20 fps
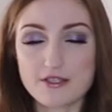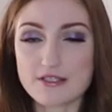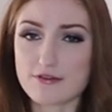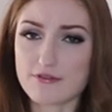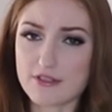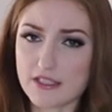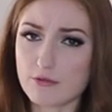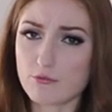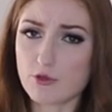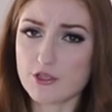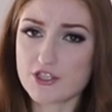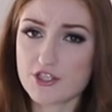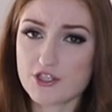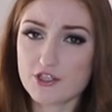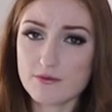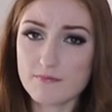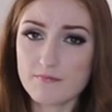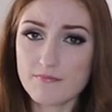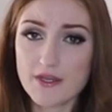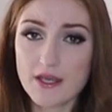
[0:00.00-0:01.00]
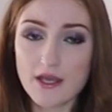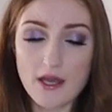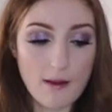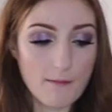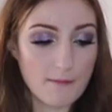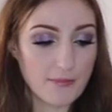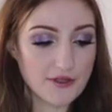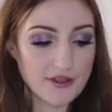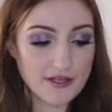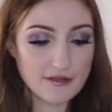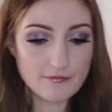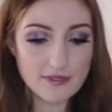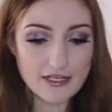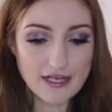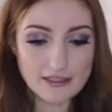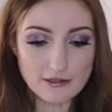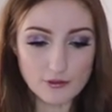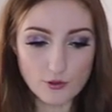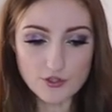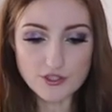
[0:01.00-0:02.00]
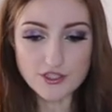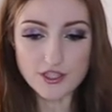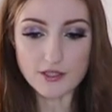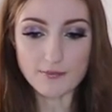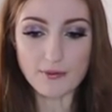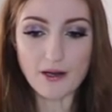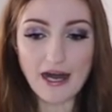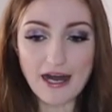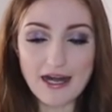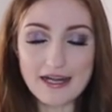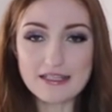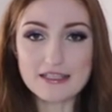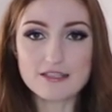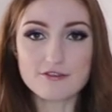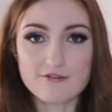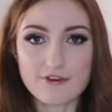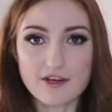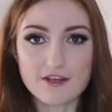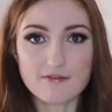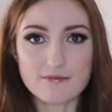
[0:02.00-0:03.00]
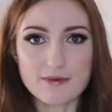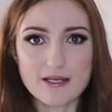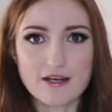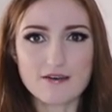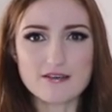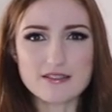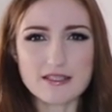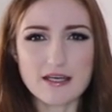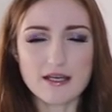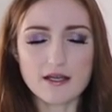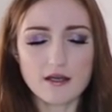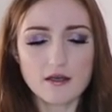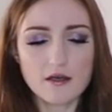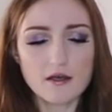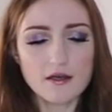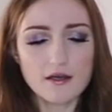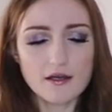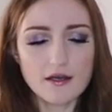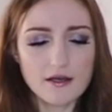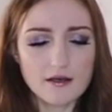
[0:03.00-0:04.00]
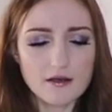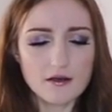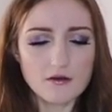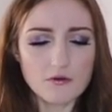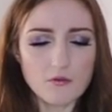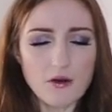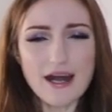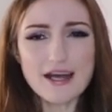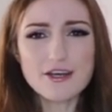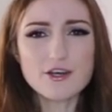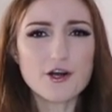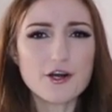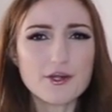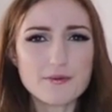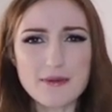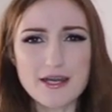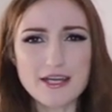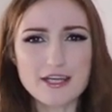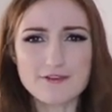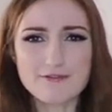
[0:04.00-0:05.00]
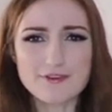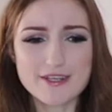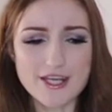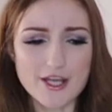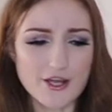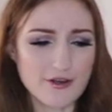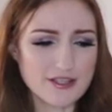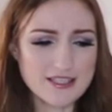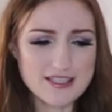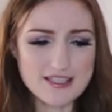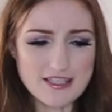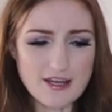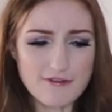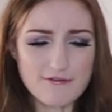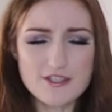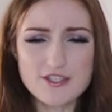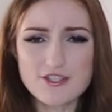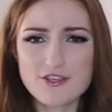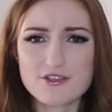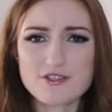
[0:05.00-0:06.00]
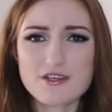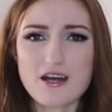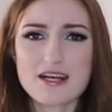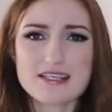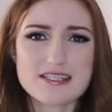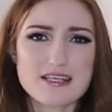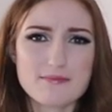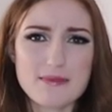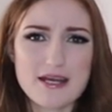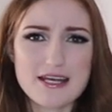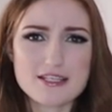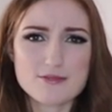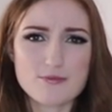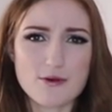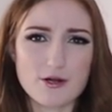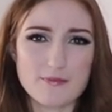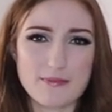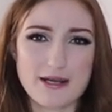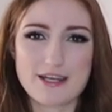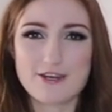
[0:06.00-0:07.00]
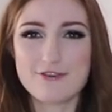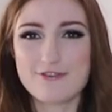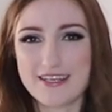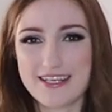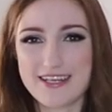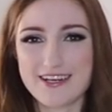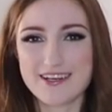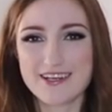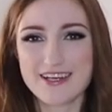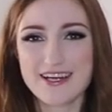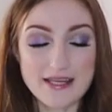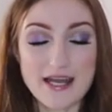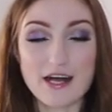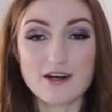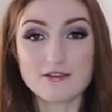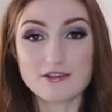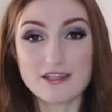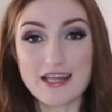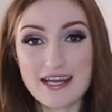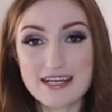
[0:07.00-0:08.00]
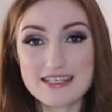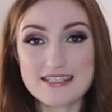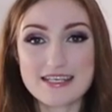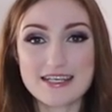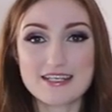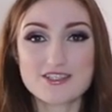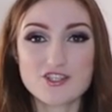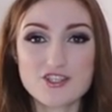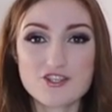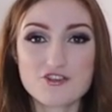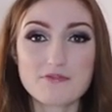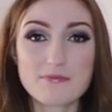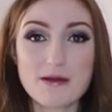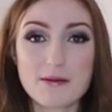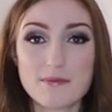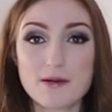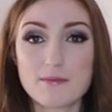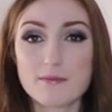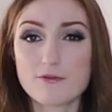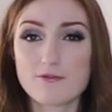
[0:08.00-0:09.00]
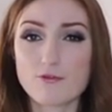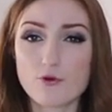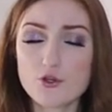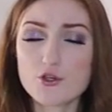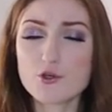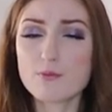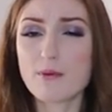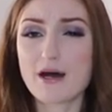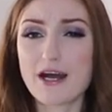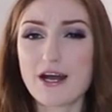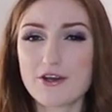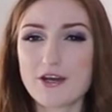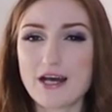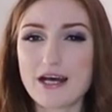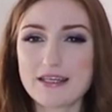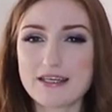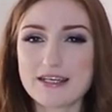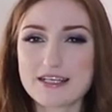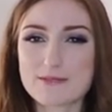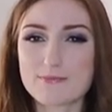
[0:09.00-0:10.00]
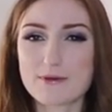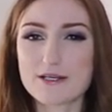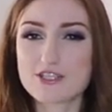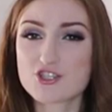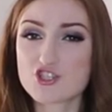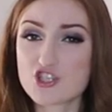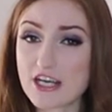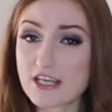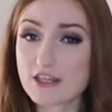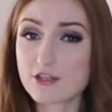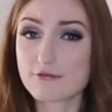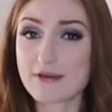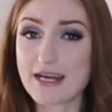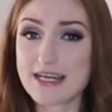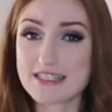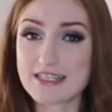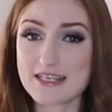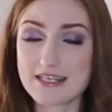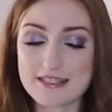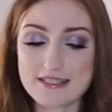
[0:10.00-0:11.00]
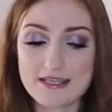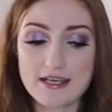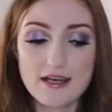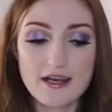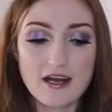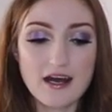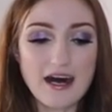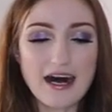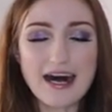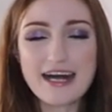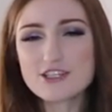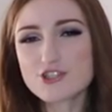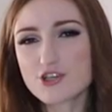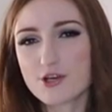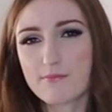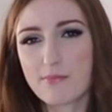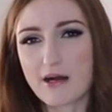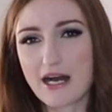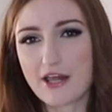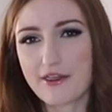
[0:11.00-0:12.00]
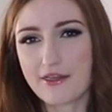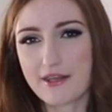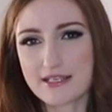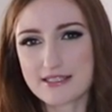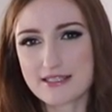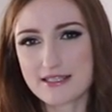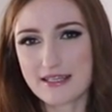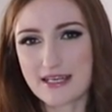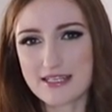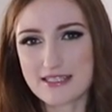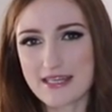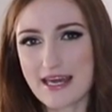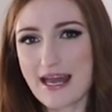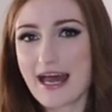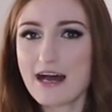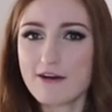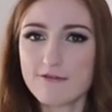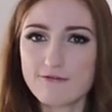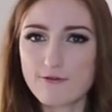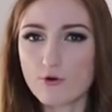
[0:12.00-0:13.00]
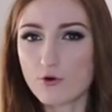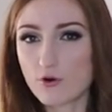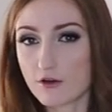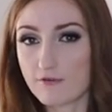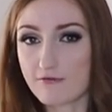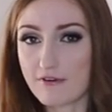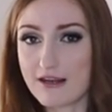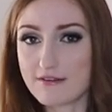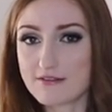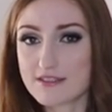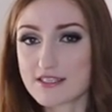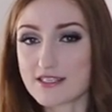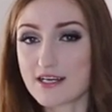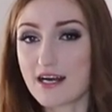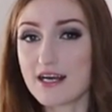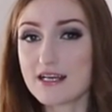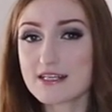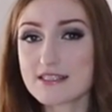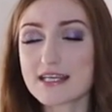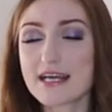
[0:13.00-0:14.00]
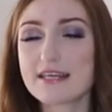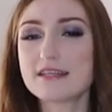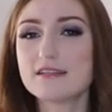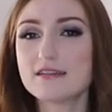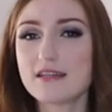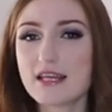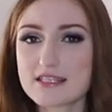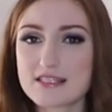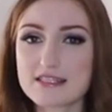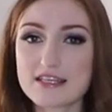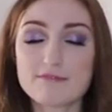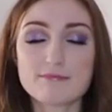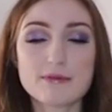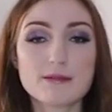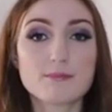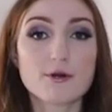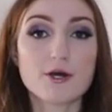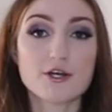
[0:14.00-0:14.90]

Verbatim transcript: because I really wanted them. But then when I looked at the pile in front of me, I was like, why not make a video? This stuff is so nice, I may as well make a video. Now, like I said, just remember, before you buy on AliExpress, check the ratings. I don't buy things unless they have four or five stars and unless they've been